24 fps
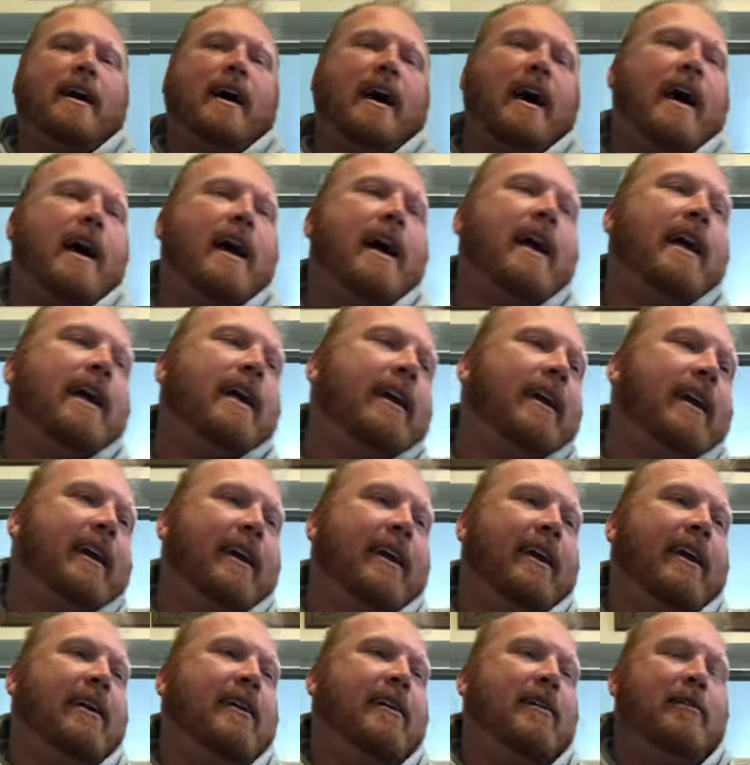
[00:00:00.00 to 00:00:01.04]
I
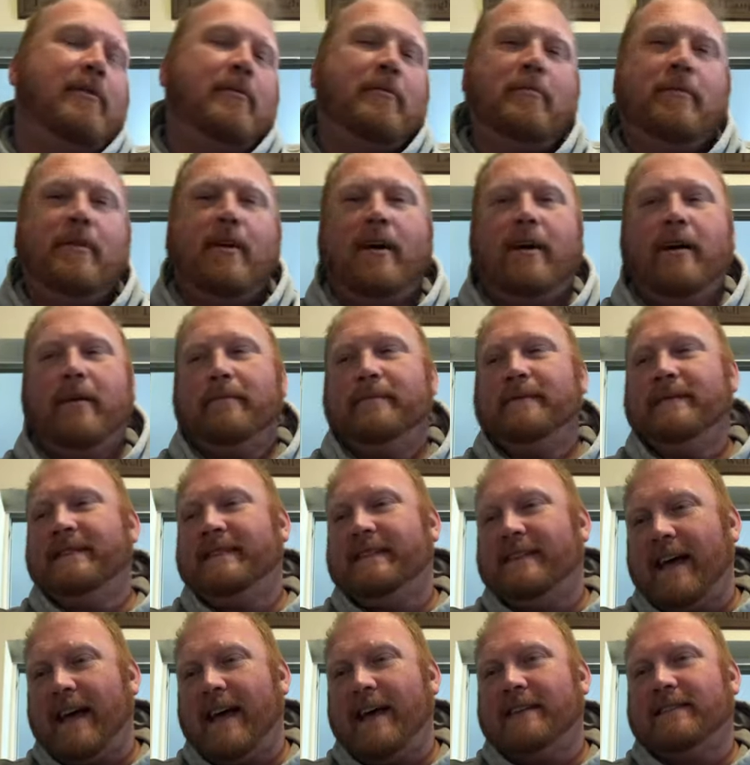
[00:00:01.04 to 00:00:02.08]
am
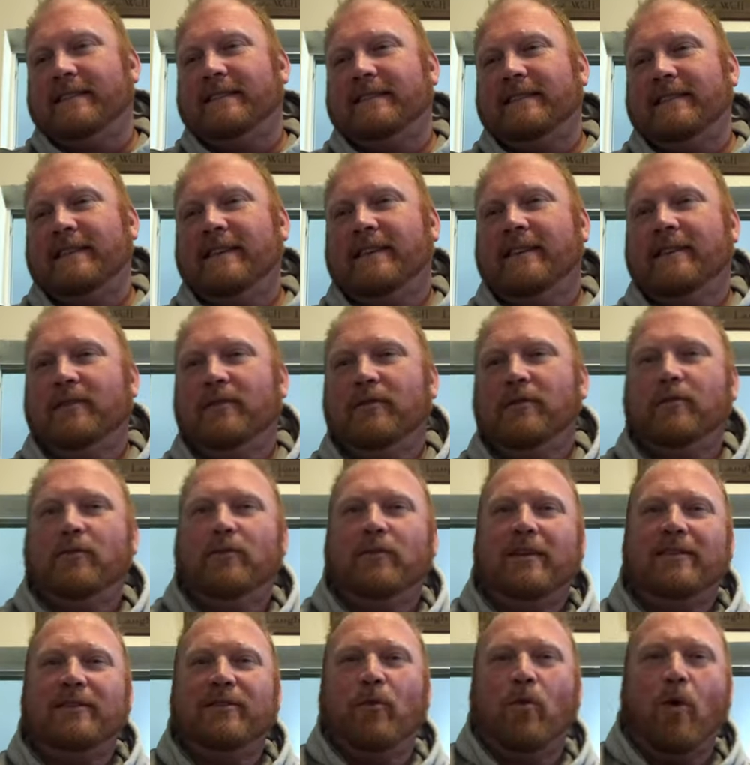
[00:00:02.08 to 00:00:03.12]
obsessed
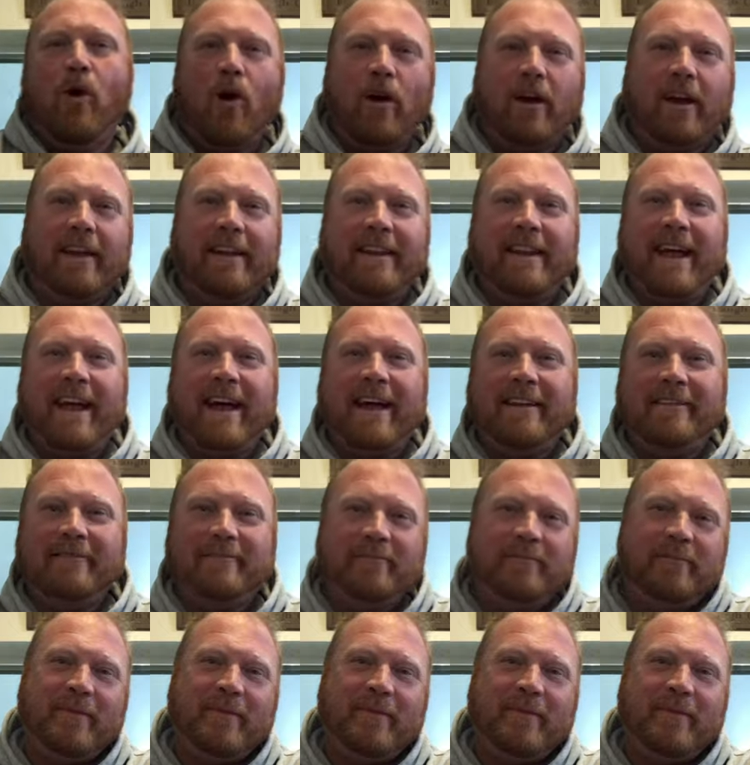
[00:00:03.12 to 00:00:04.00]
with The Walking Dead